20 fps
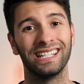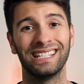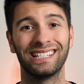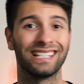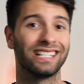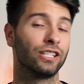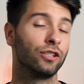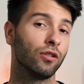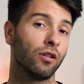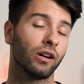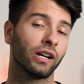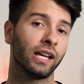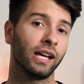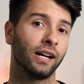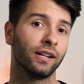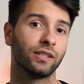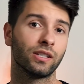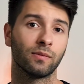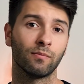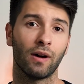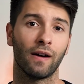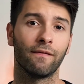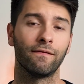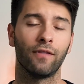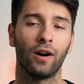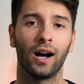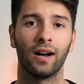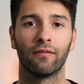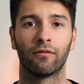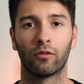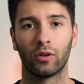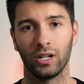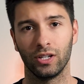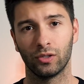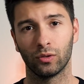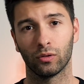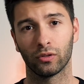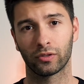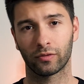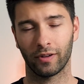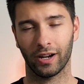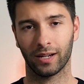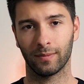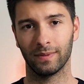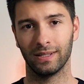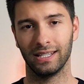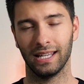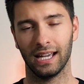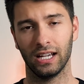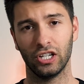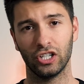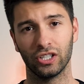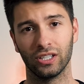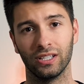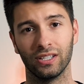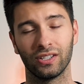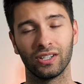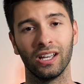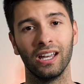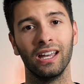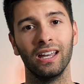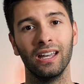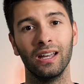It does not count to my five resource recommendations